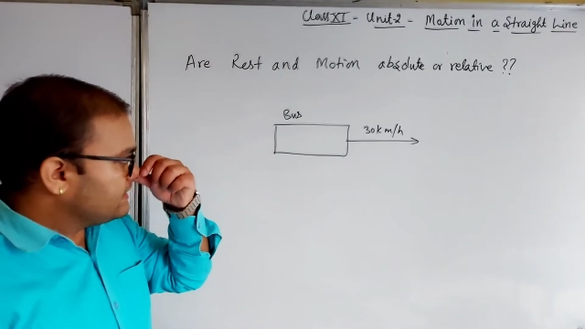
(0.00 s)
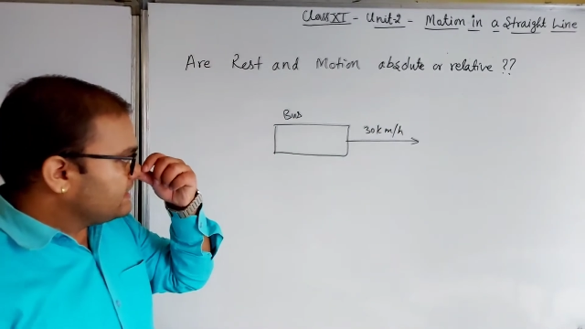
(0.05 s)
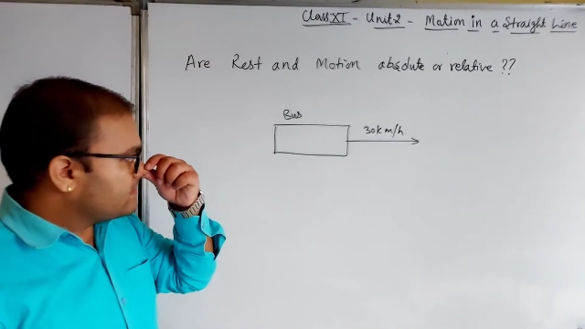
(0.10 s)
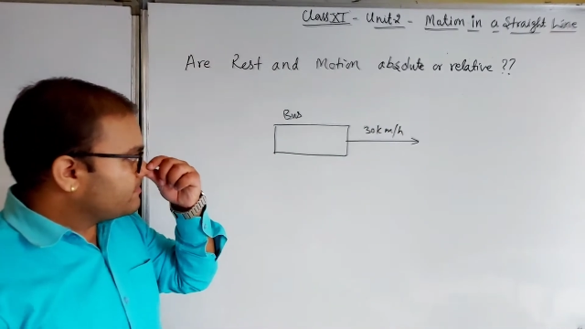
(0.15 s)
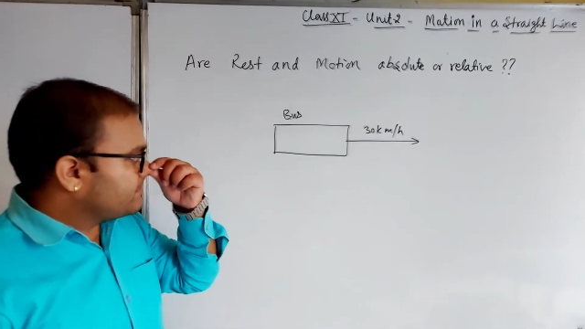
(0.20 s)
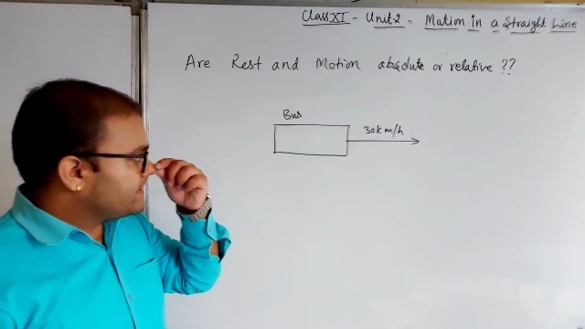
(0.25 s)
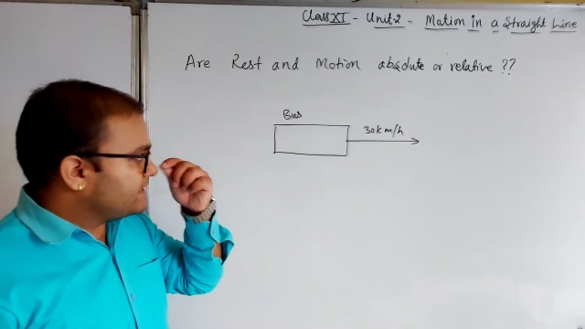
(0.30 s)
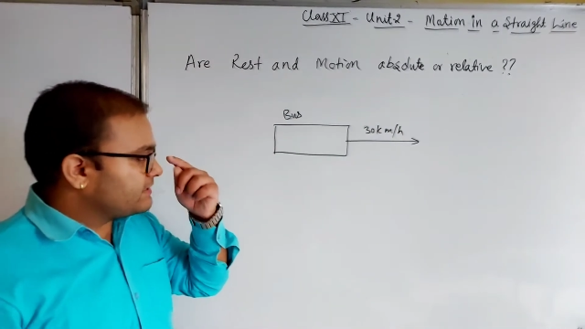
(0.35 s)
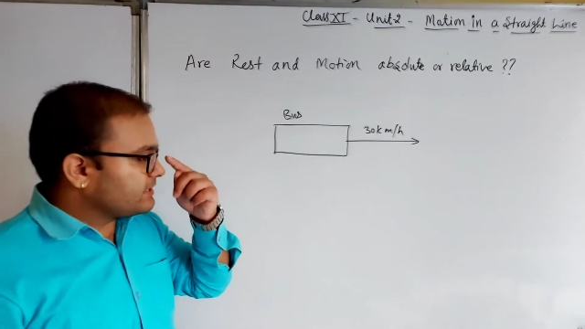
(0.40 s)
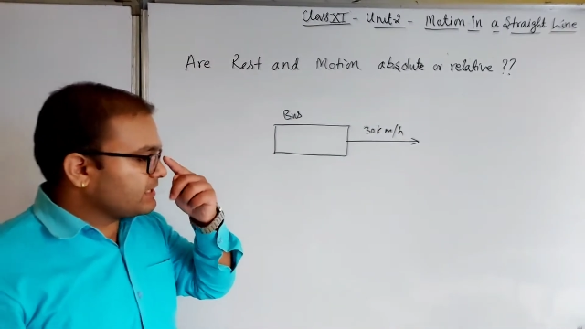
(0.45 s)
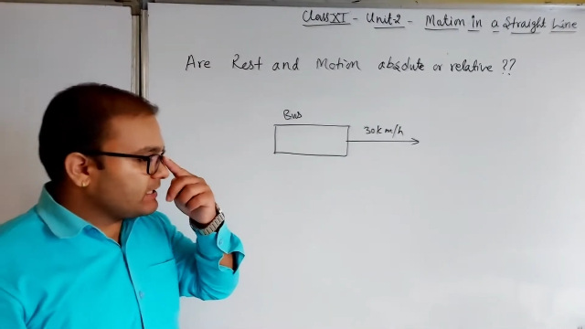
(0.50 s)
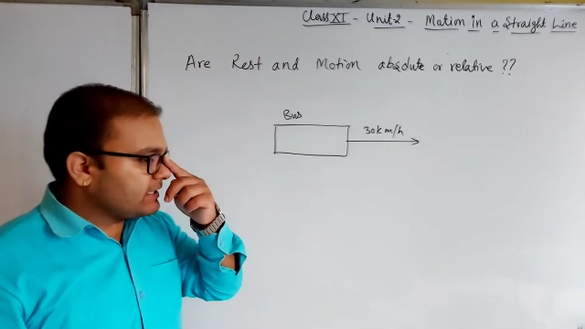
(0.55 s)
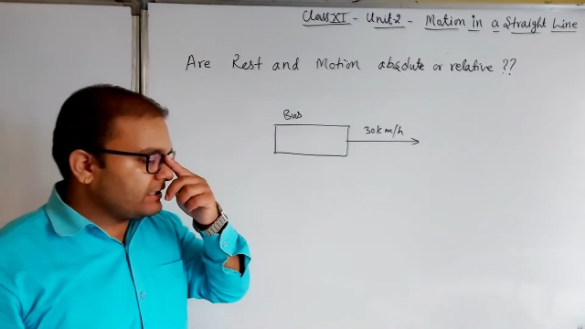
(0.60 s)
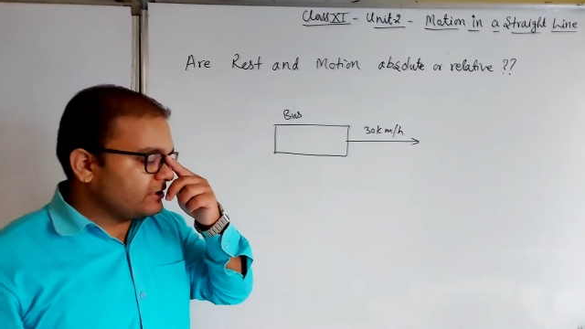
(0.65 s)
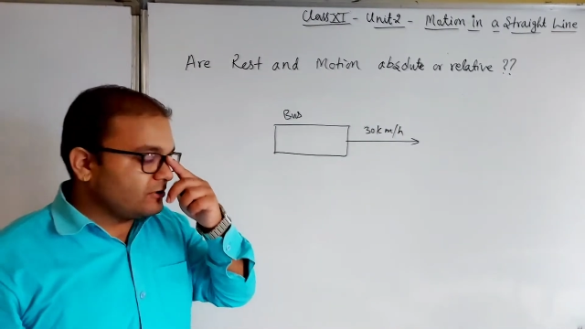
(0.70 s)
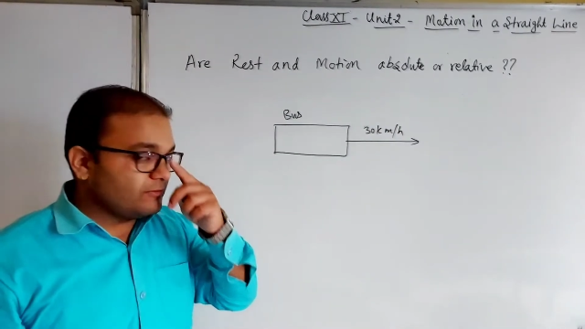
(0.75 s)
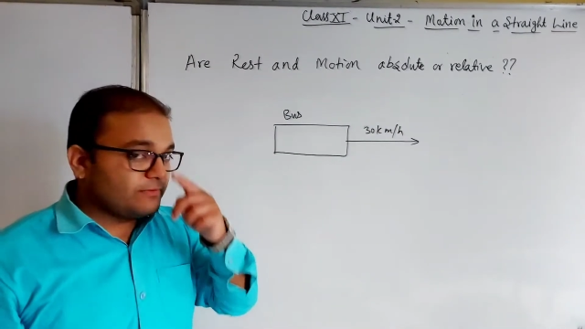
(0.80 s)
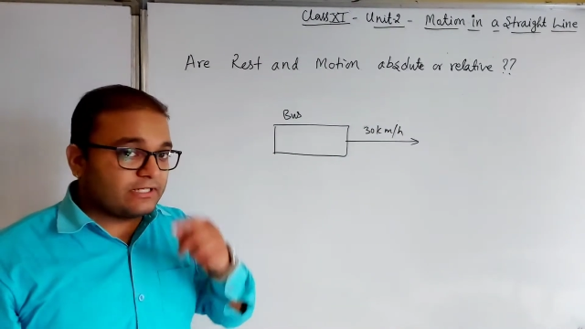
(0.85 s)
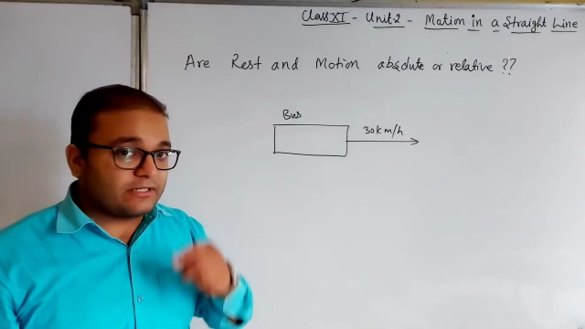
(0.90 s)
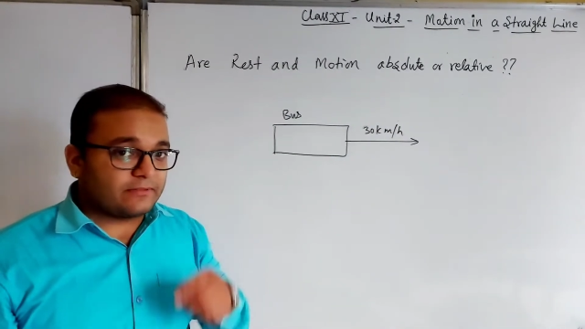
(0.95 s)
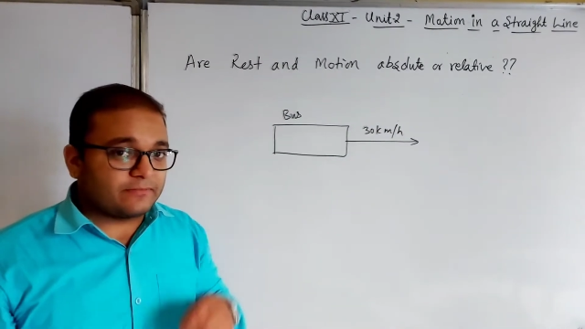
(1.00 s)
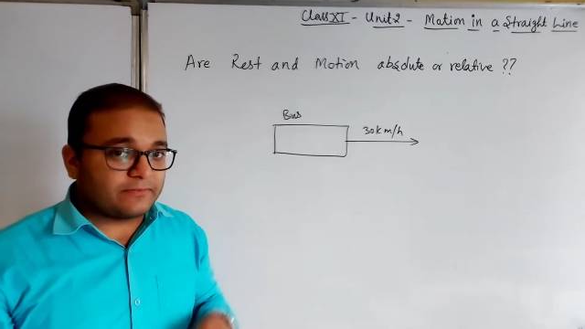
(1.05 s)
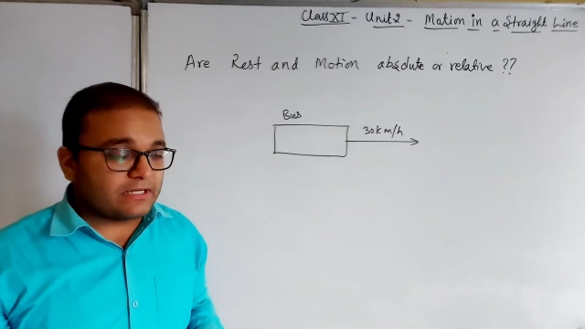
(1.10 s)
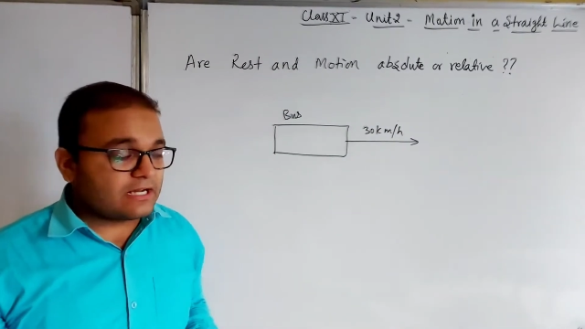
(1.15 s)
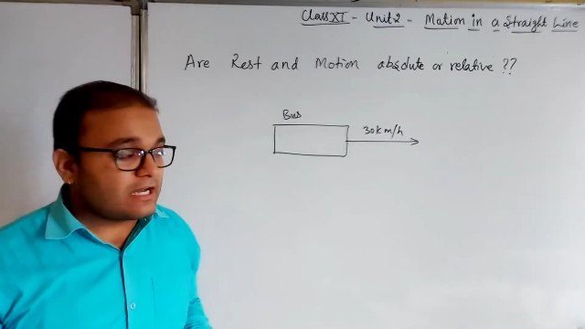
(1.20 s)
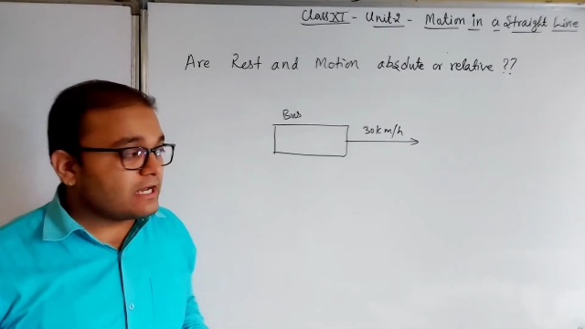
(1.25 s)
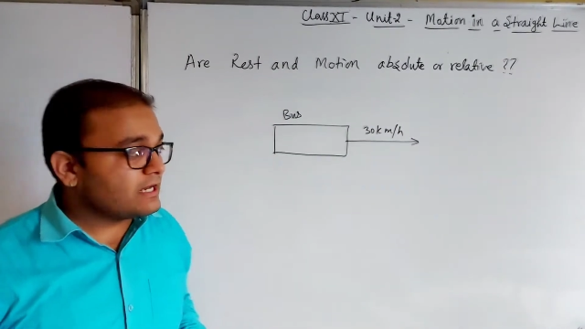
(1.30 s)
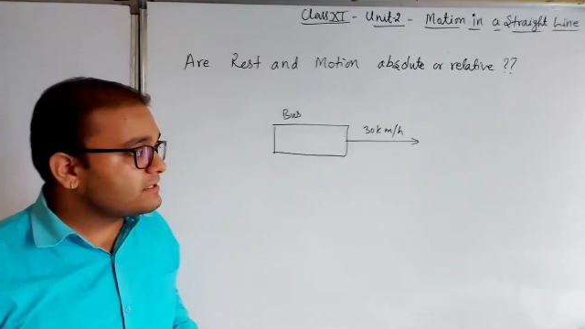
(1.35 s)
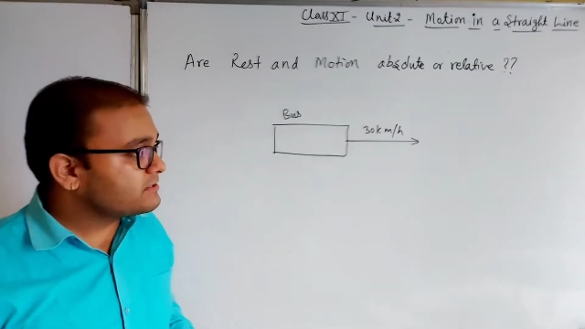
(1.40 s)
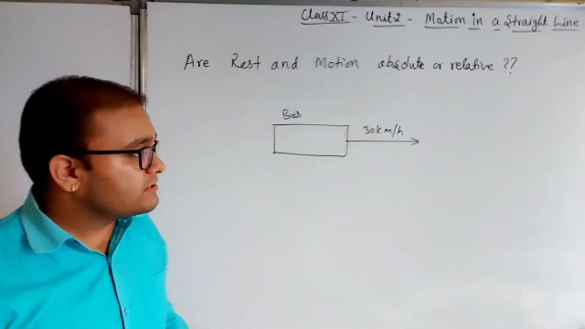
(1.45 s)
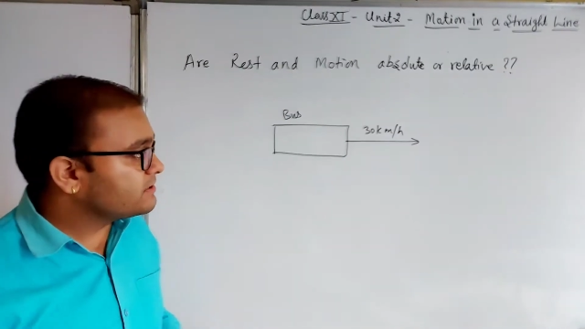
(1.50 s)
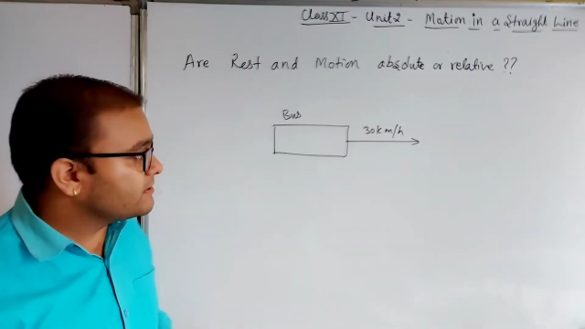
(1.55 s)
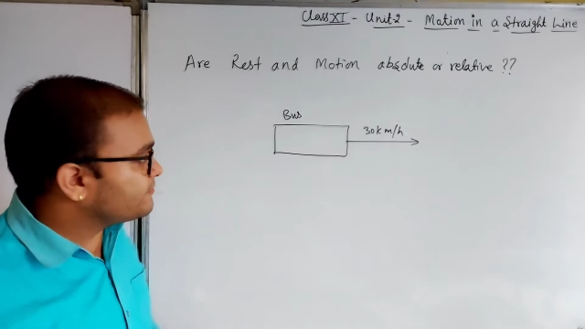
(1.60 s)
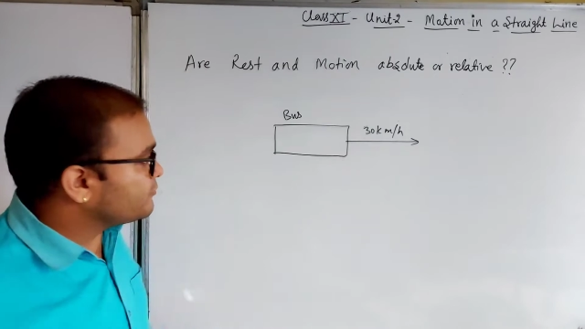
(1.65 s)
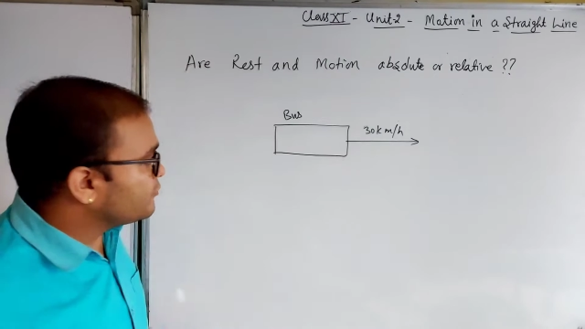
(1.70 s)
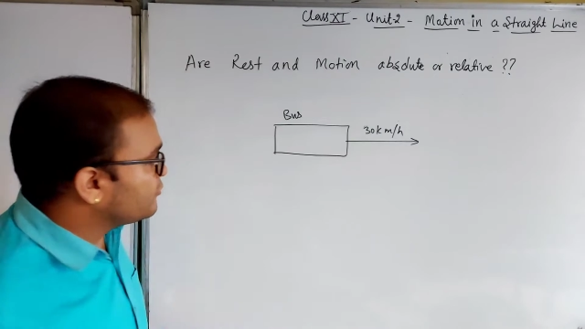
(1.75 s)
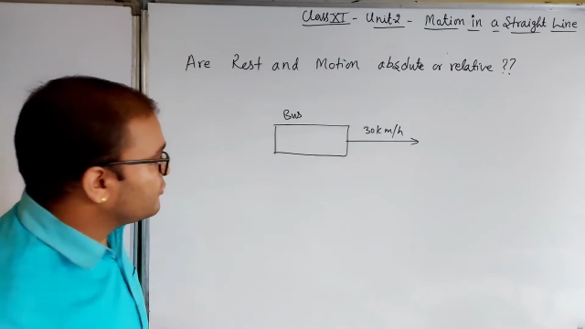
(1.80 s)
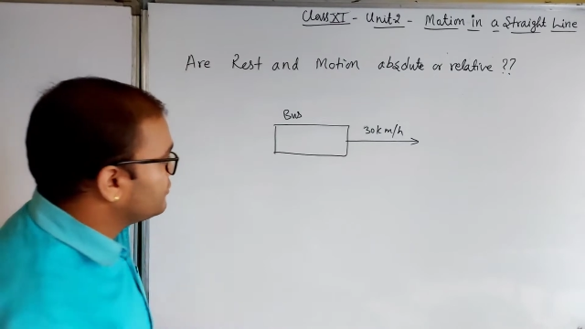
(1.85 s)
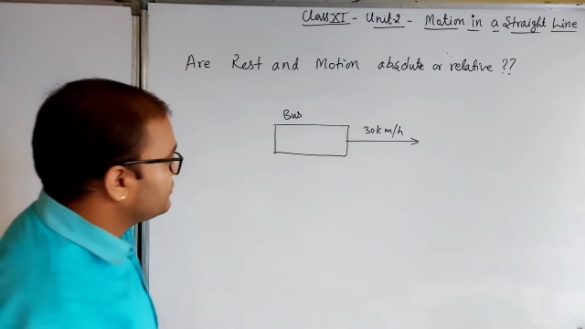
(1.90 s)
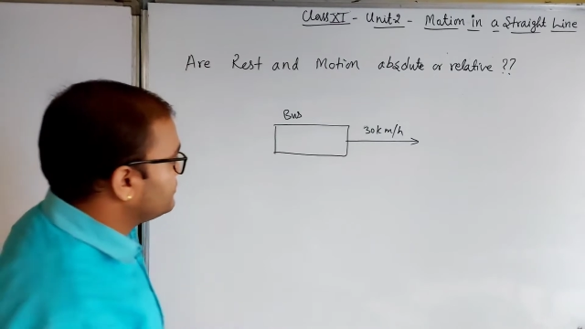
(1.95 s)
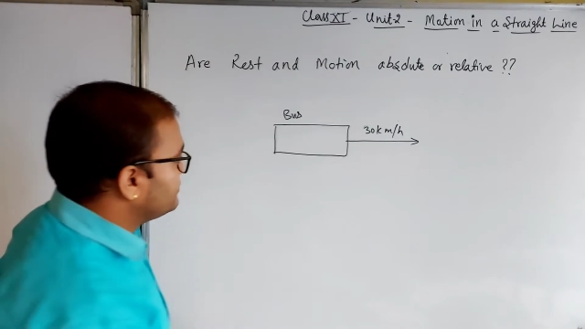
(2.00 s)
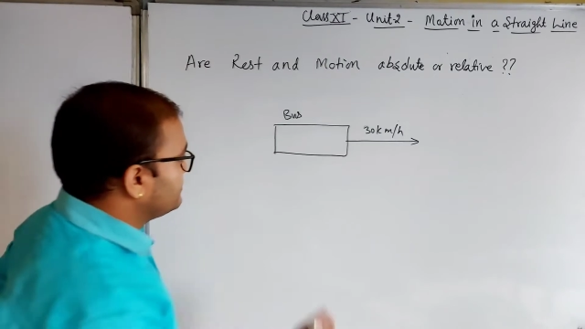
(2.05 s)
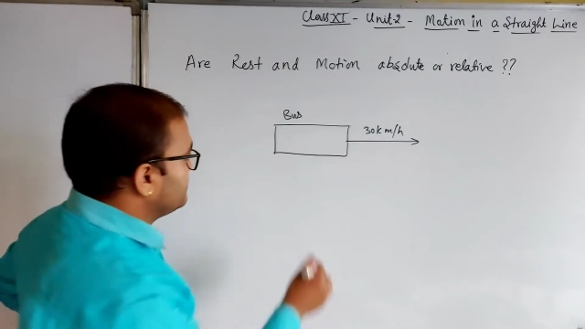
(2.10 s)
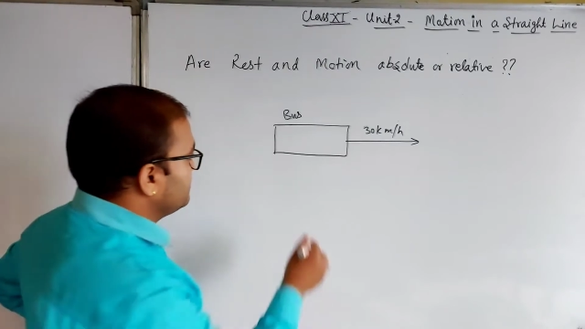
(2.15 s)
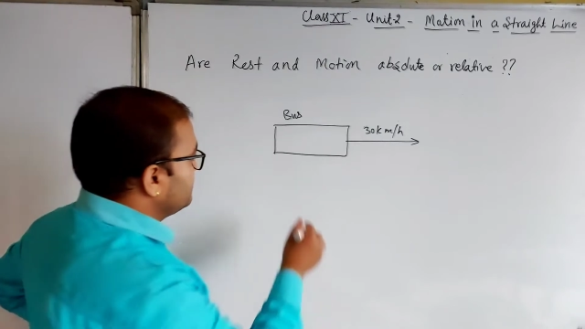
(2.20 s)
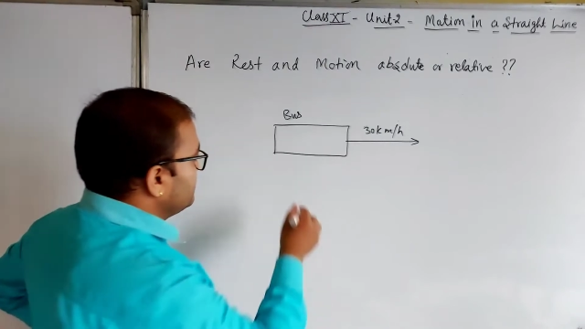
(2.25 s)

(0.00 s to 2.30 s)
speed 30 km per hour. Suppose